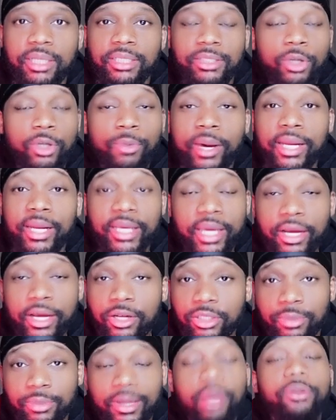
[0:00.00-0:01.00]
nobody cares
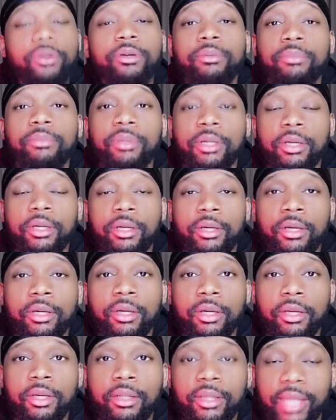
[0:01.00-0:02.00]
about them
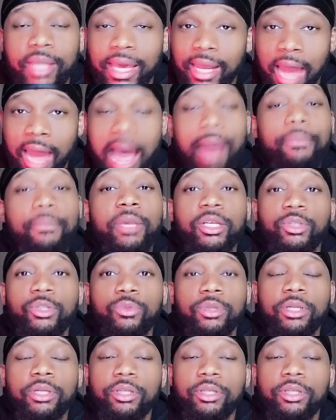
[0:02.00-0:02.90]
that I mess with.